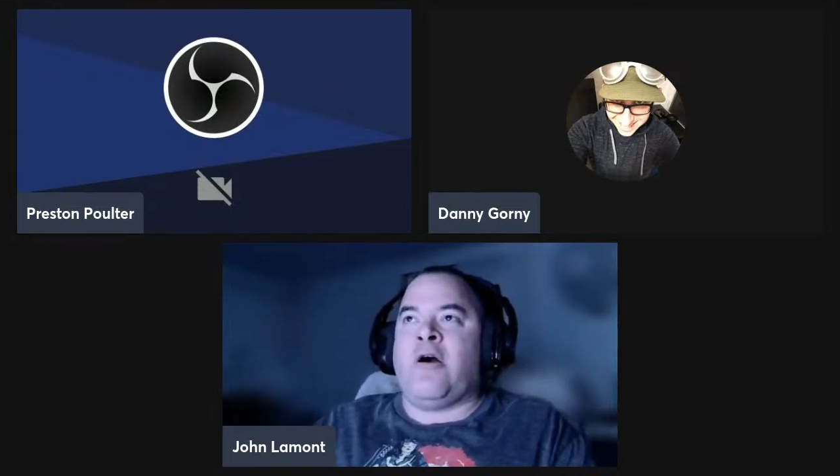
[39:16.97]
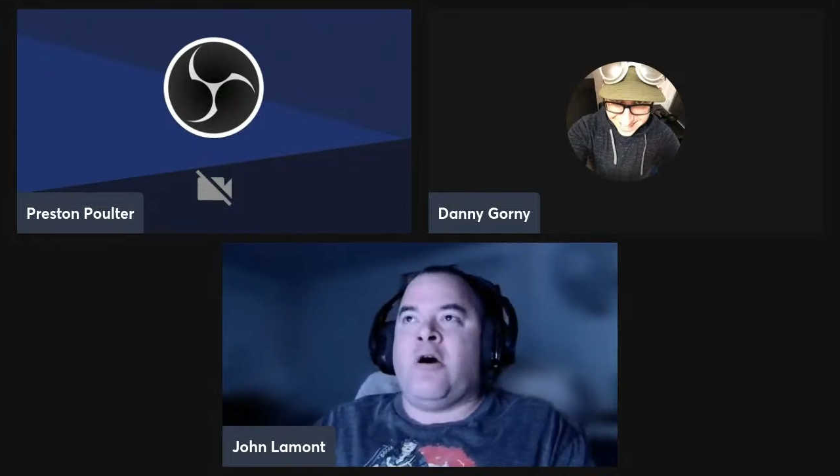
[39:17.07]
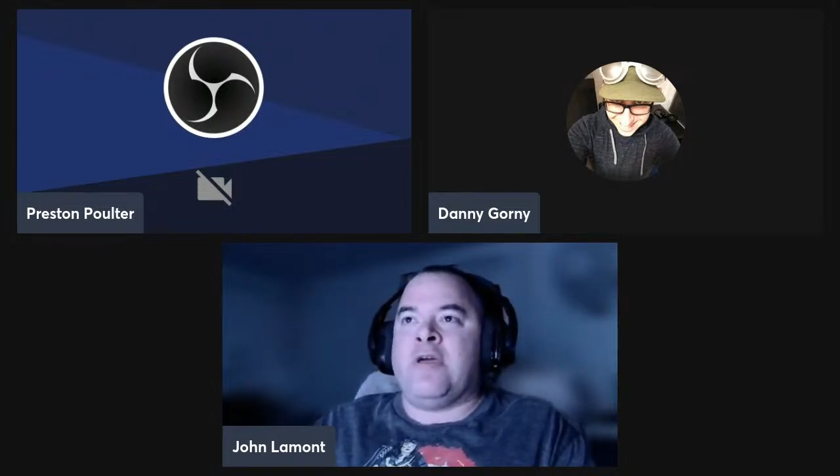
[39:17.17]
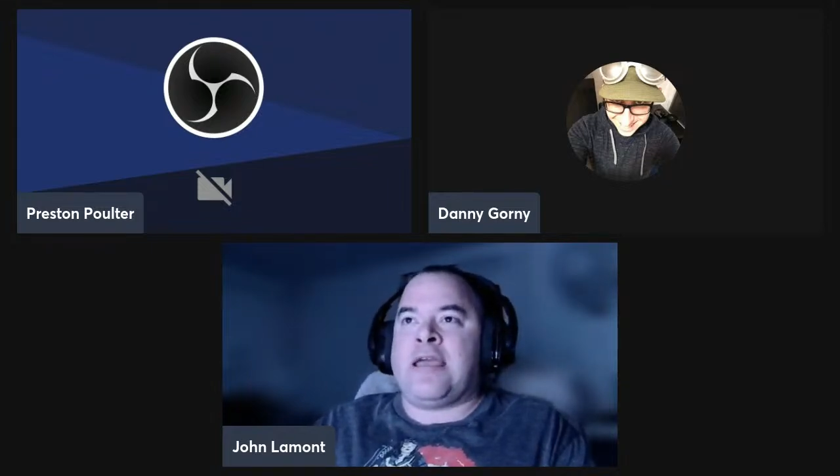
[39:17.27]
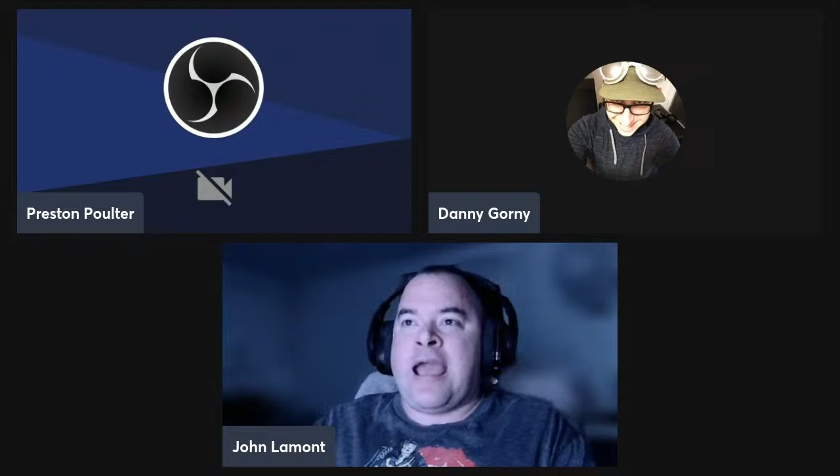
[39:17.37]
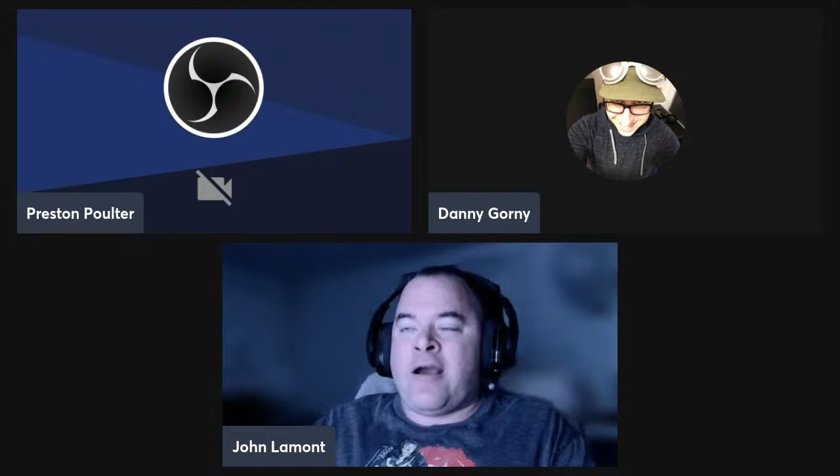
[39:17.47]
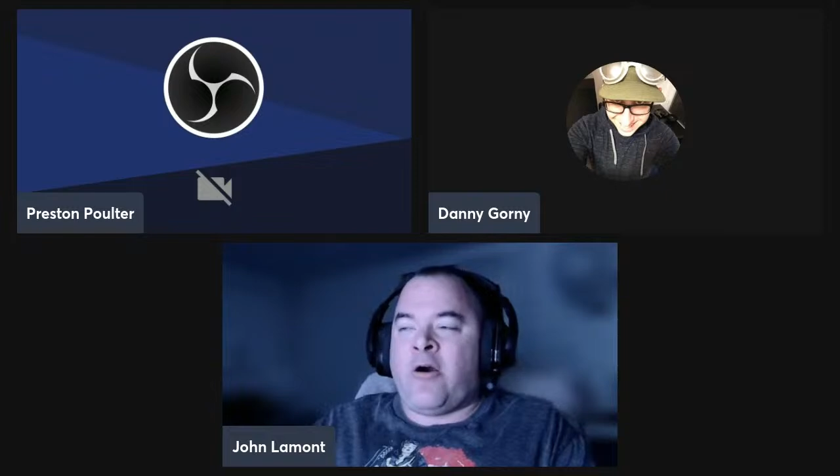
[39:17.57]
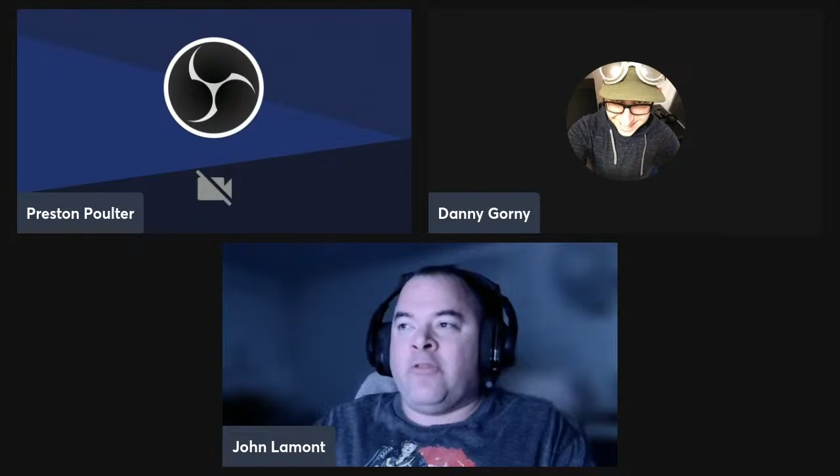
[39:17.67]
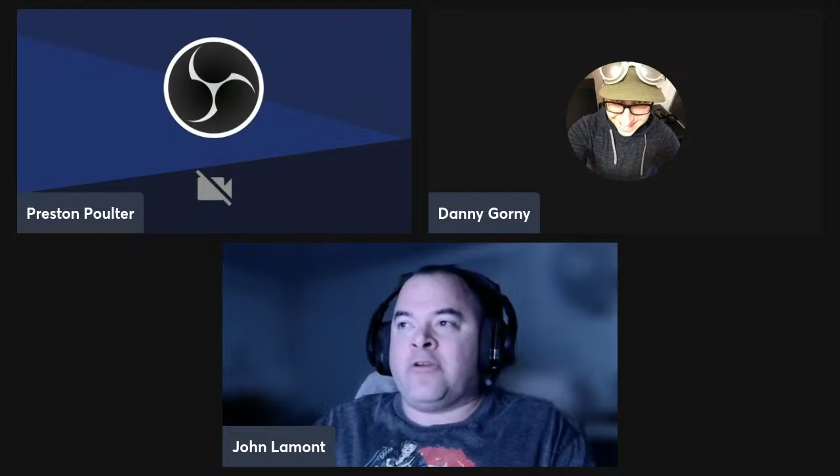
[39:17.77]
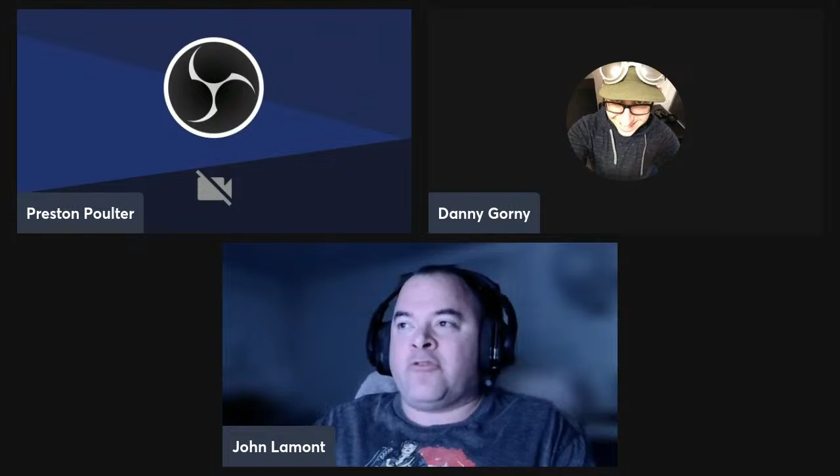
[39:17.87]
on
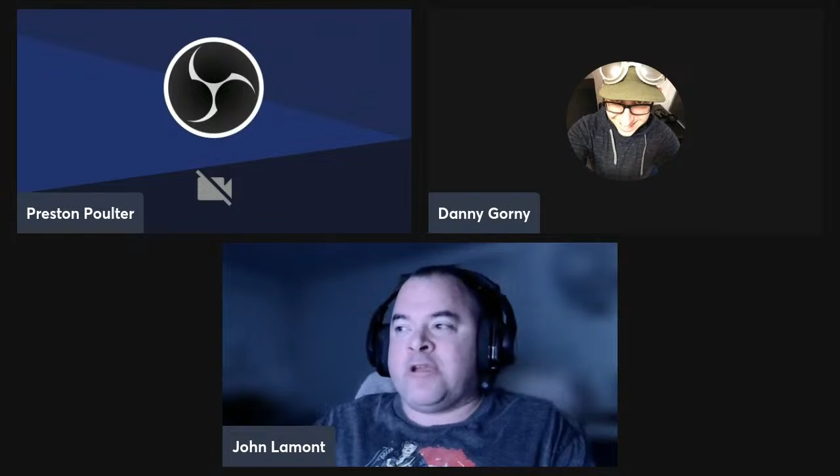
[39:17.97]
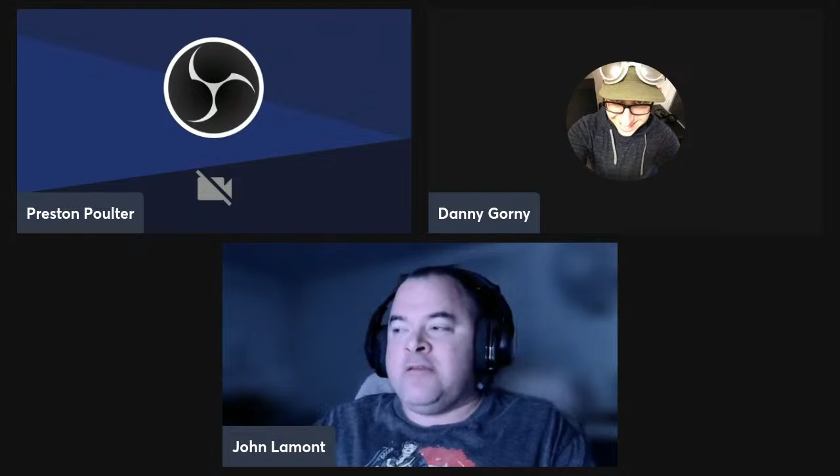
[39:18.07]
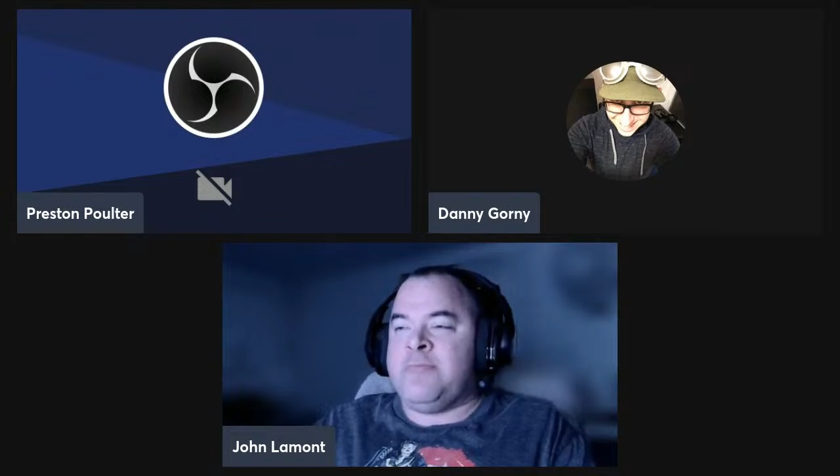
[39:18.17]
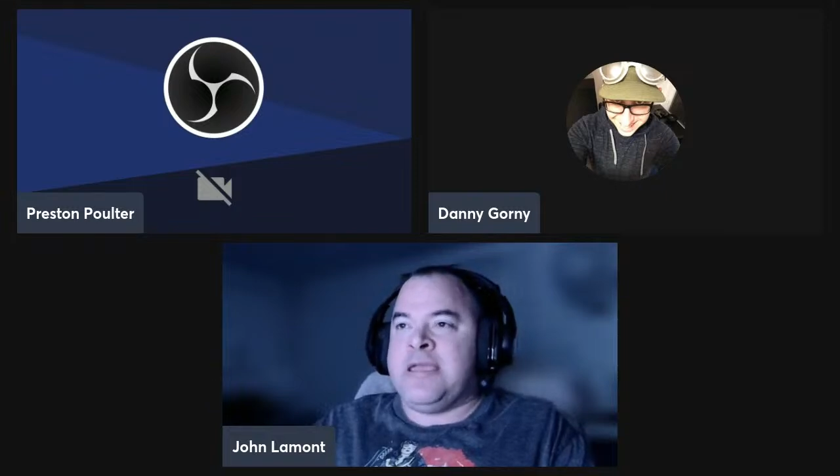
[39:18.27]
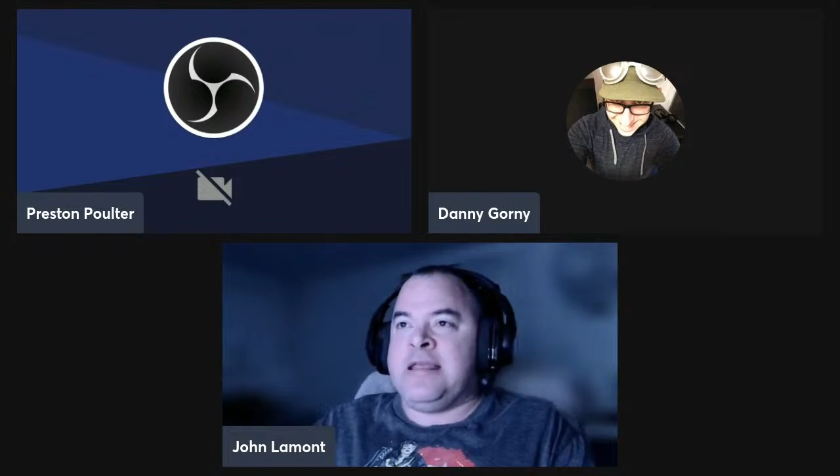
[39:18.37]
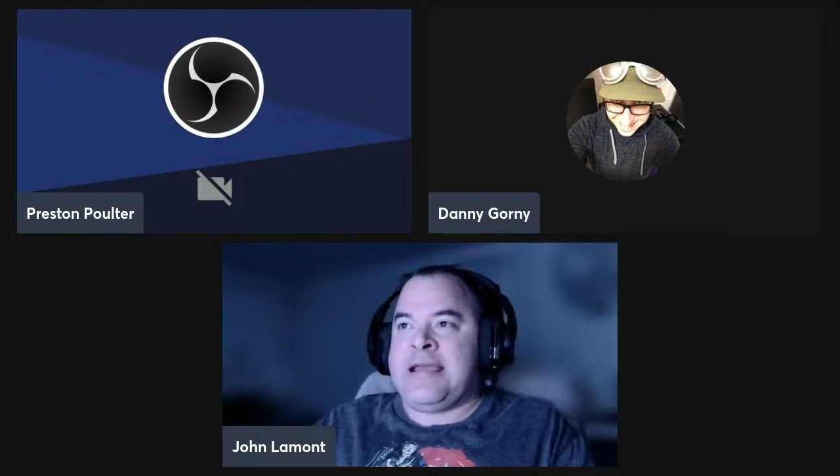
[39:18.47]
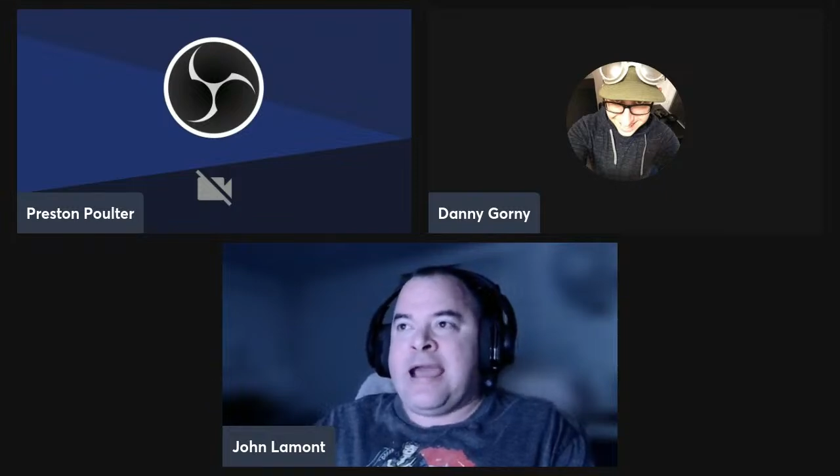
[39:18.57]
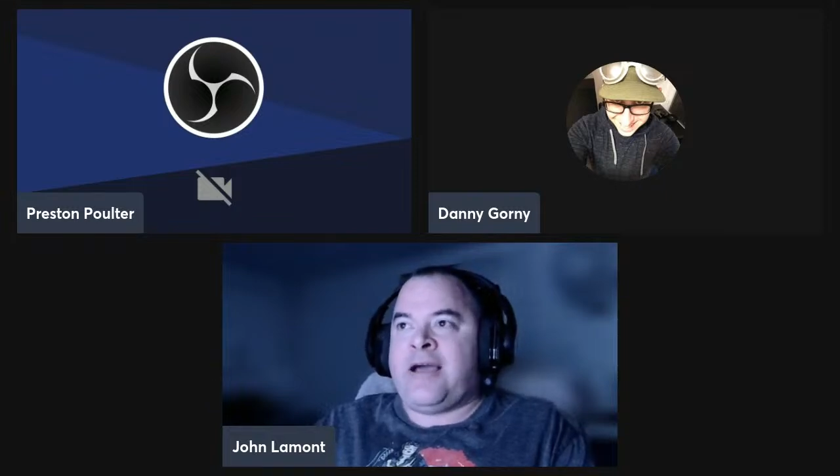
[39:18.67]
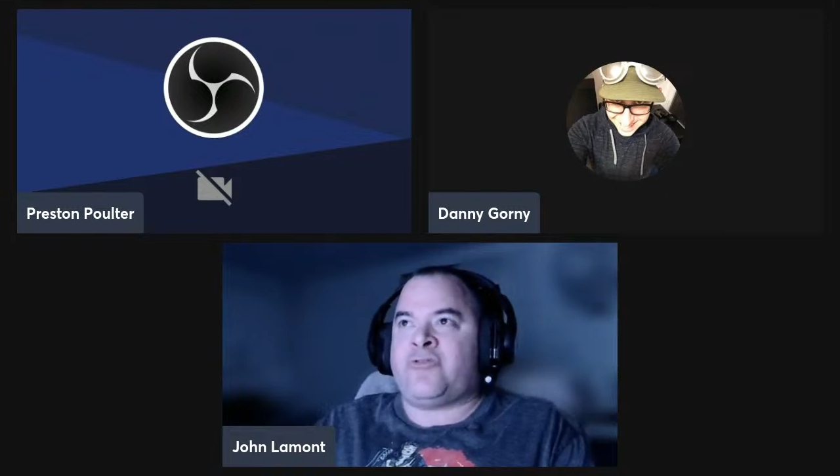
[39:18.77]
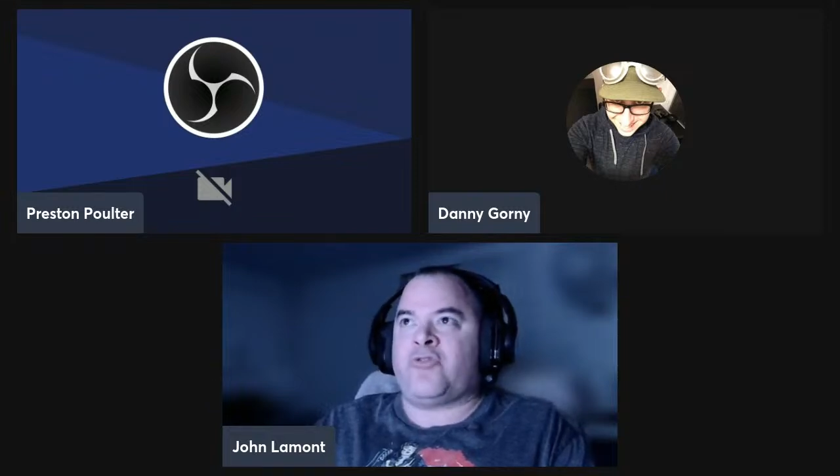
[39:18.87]
the green bean
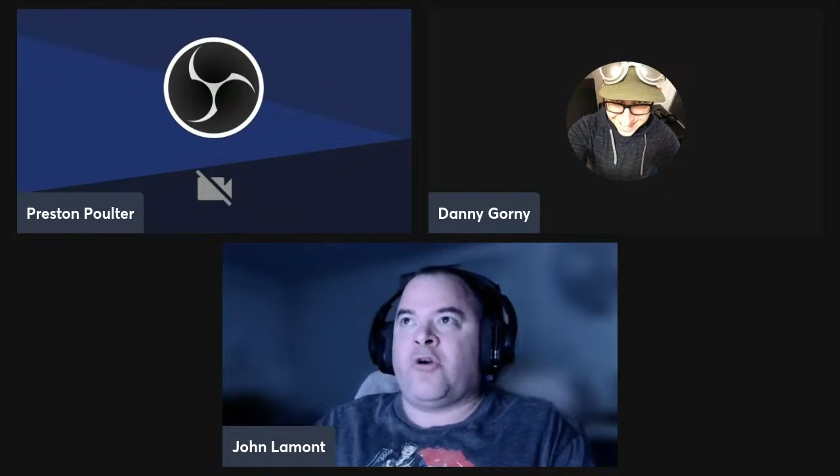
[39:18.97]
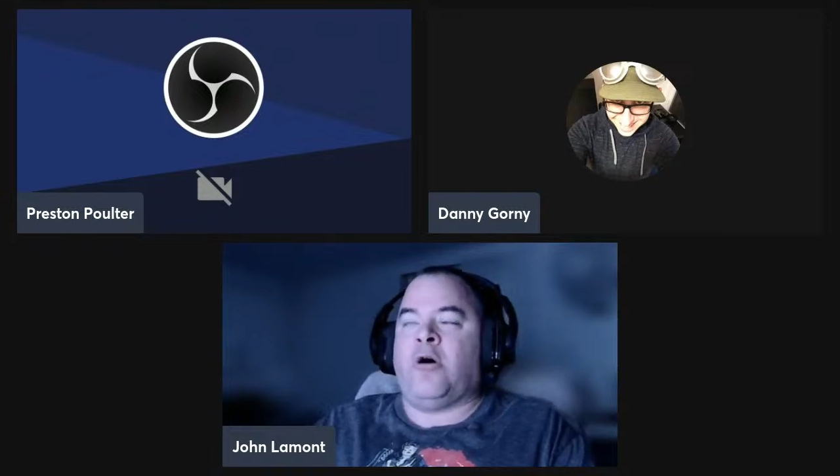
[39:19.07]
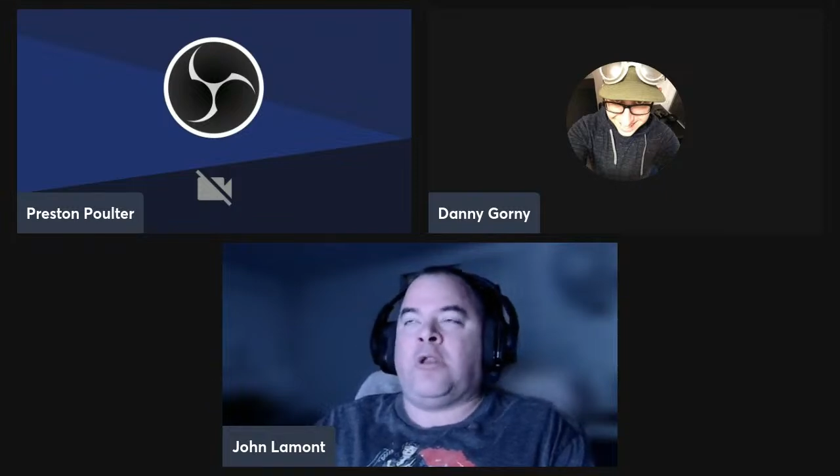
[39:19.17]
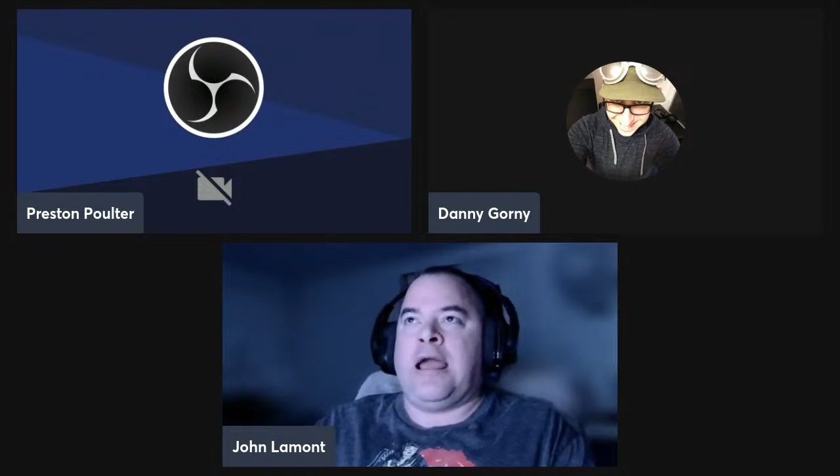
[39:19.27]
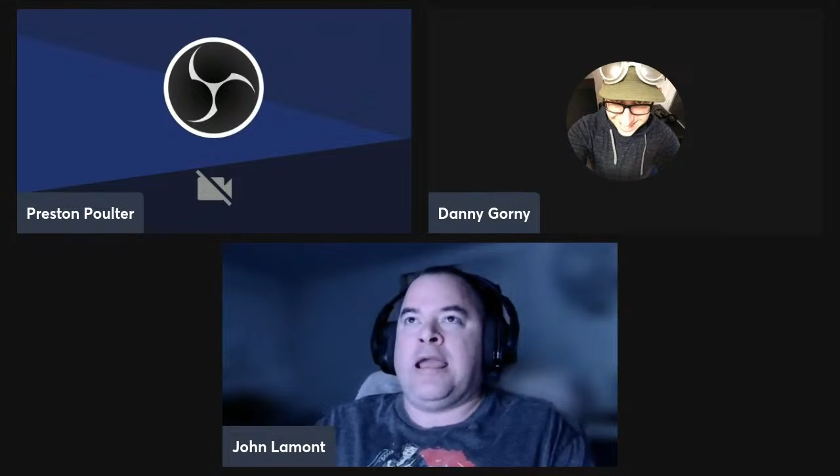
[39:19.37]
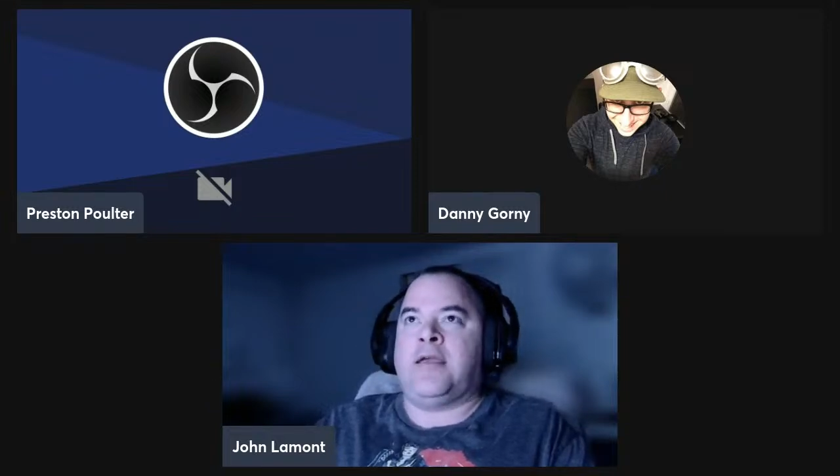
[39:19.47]
casserole. Like